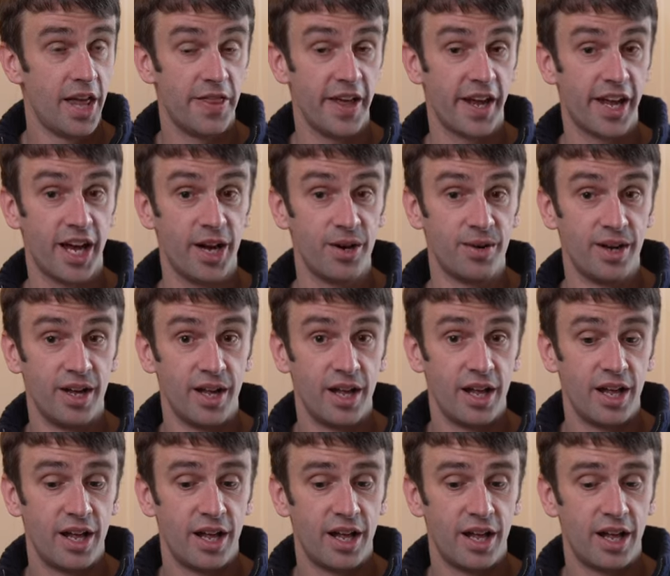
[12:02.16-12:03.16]
They go,
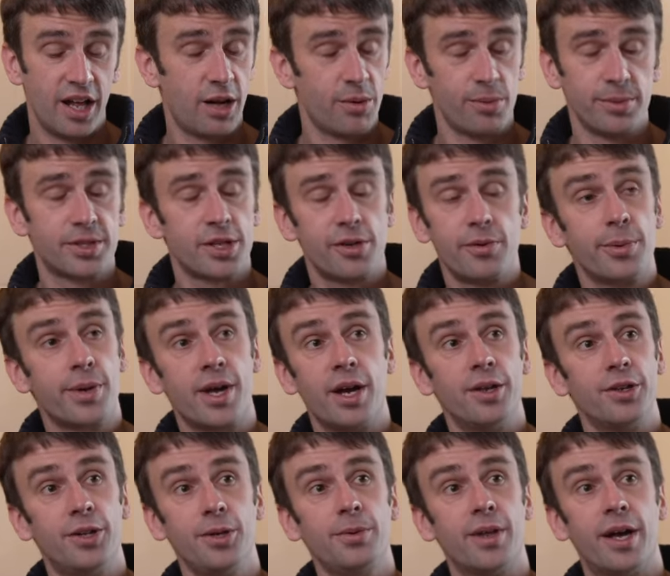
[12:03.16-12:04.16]
oh, I'm sorry, we
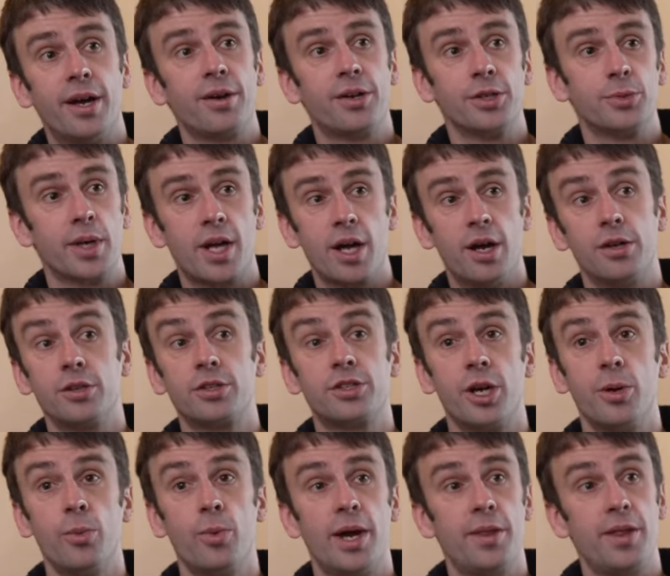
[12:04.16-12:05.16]
can't do that because we can't
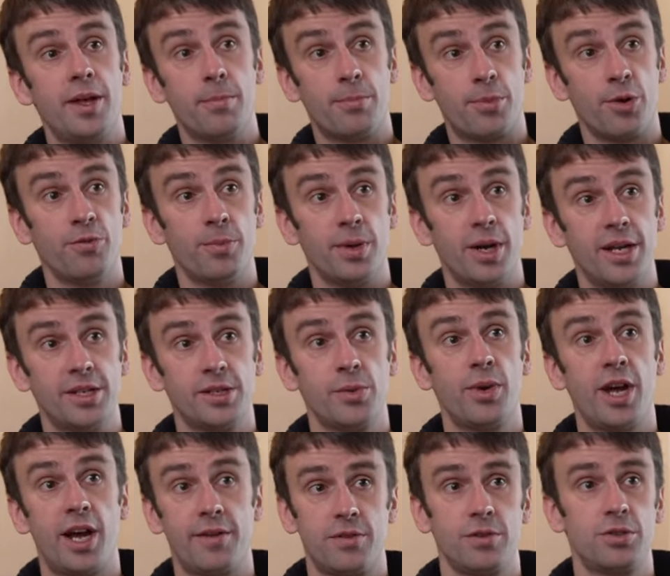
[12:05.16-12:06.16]
show where the improvement is and
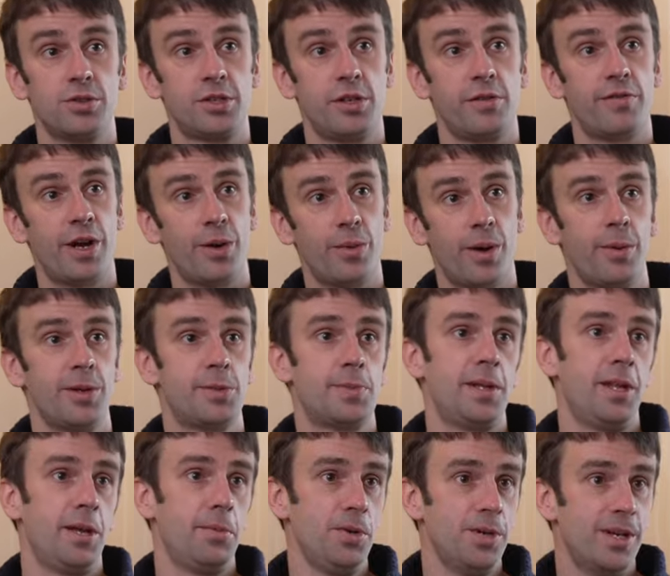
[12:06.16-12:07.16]
we have to justify where we
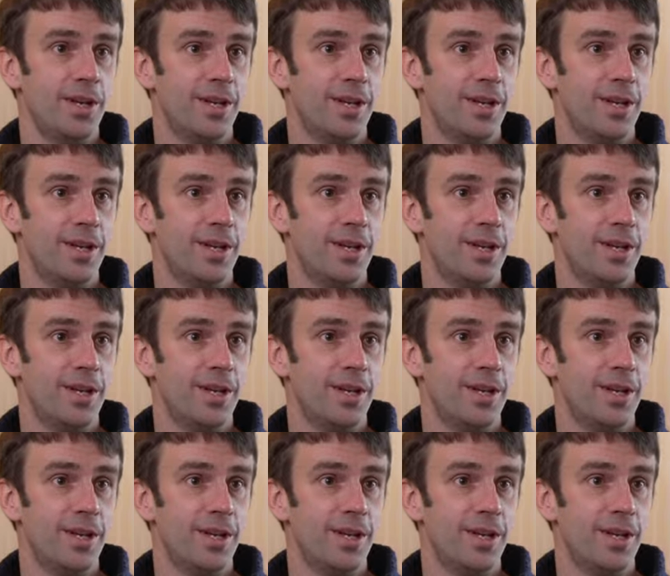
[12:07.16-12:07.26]
spend that money.